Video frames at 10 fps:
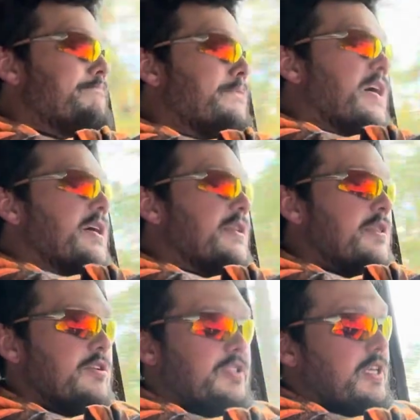But
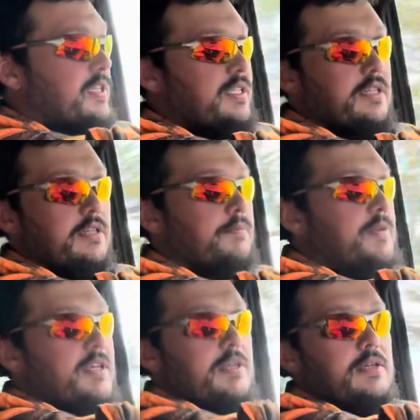there's, like I said, there could
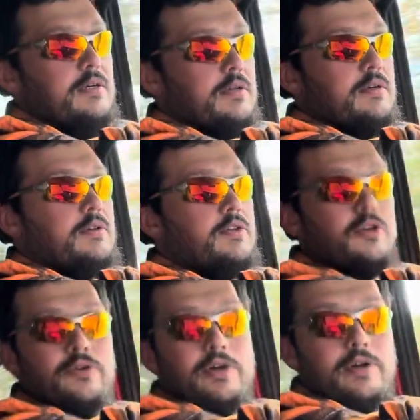be
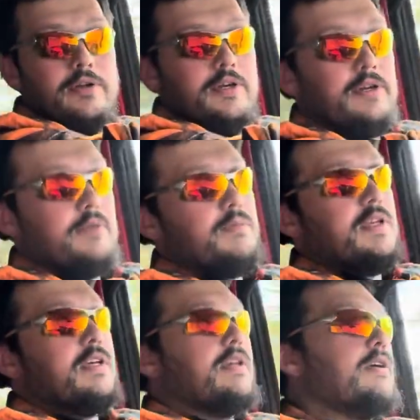cougar, there could
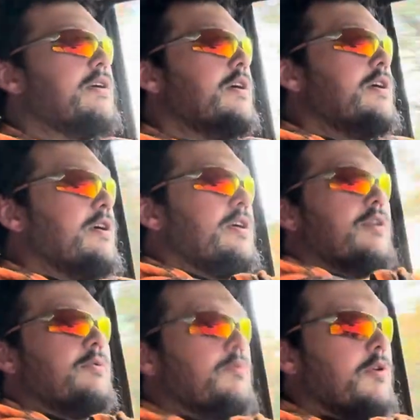be, you
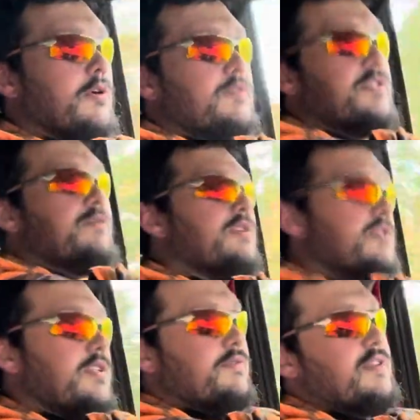know, wolves,
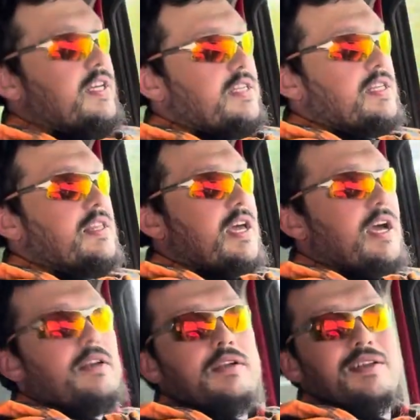different things like
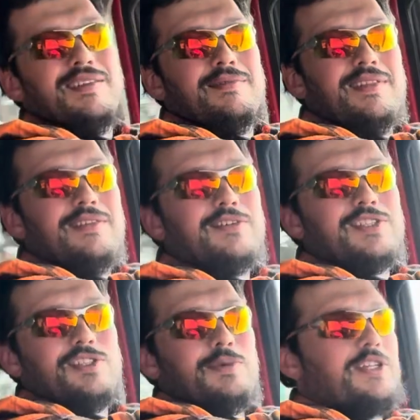that. I mean, in
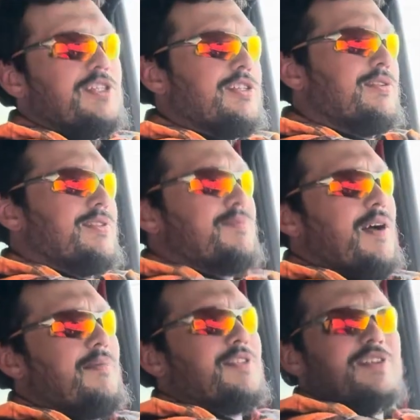those situations, you're just
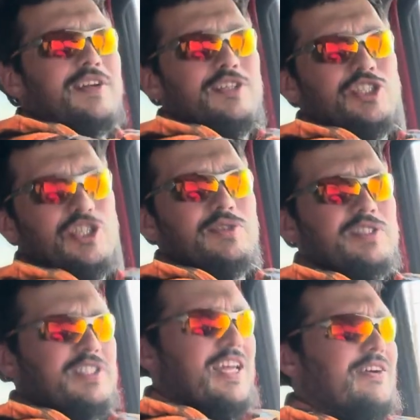probably trying to shoot
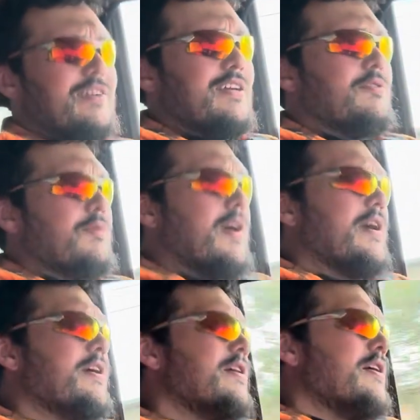to scare it
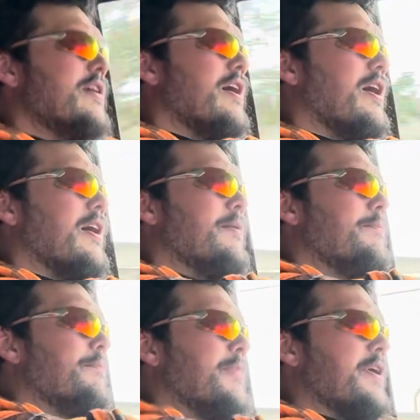away.
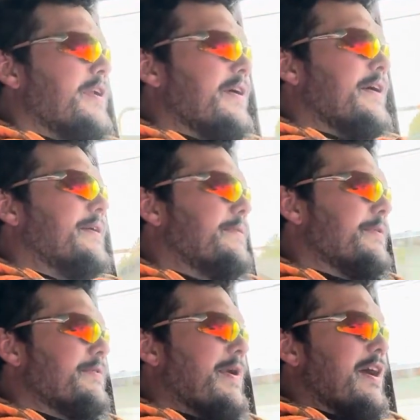But
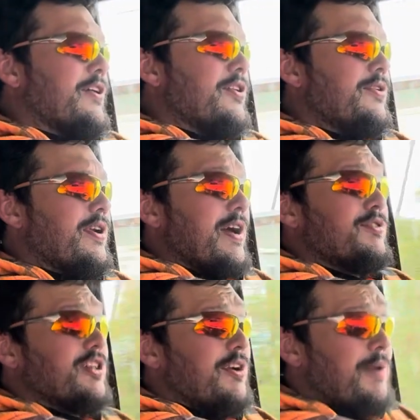with the raccoon,
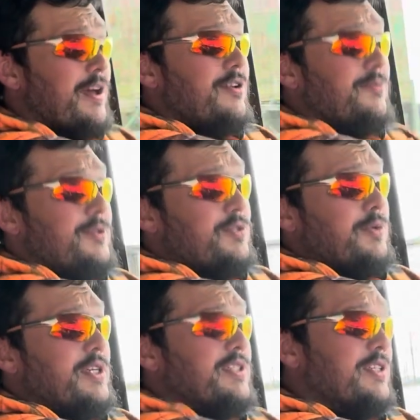I've shot a raccoon with
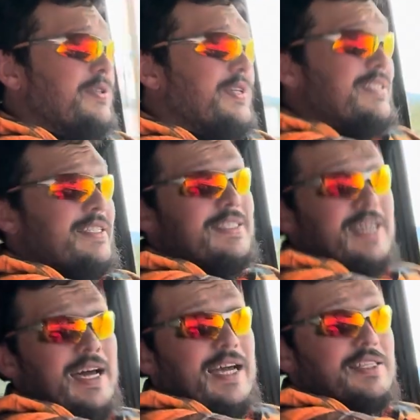22 and it didn't
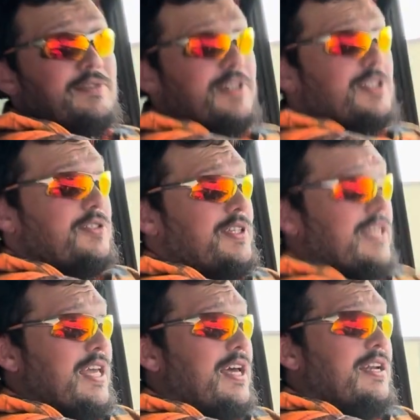die, so I had to shoot
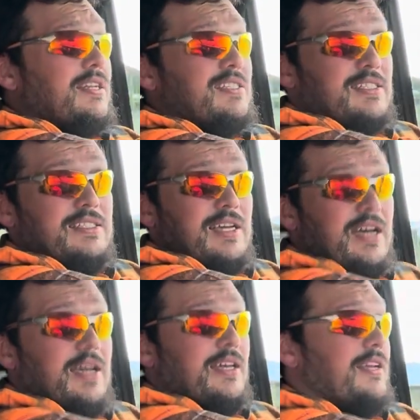it again and it didn't
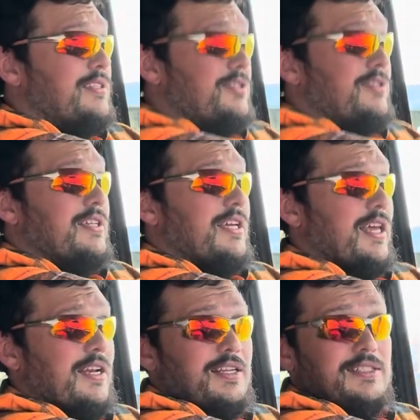die, and I had to shoot it
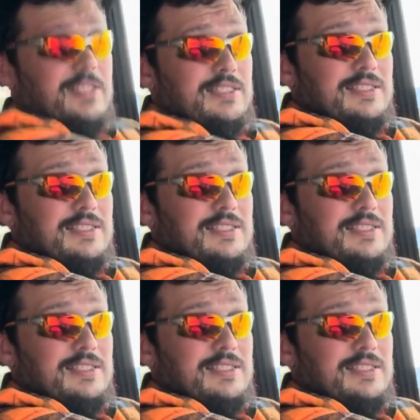again and it didn't